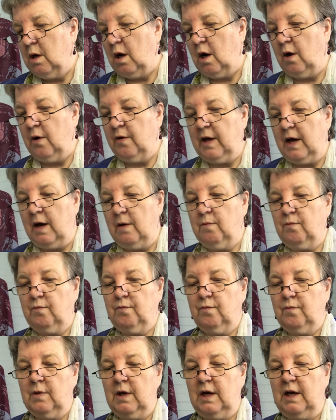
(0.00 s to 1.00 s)
Oh, that
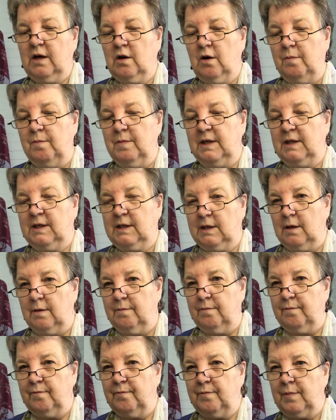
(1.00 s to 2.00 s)
he got me
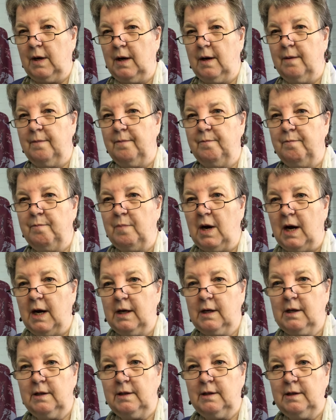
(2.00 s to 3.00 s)
some um,
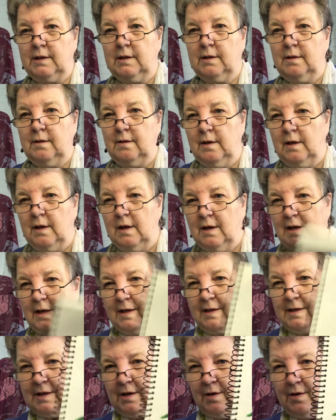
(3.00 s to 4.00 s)
markers,
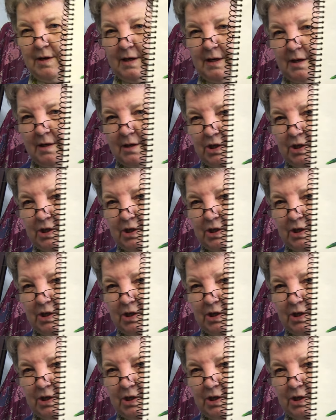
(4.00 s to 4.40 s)
and so I did a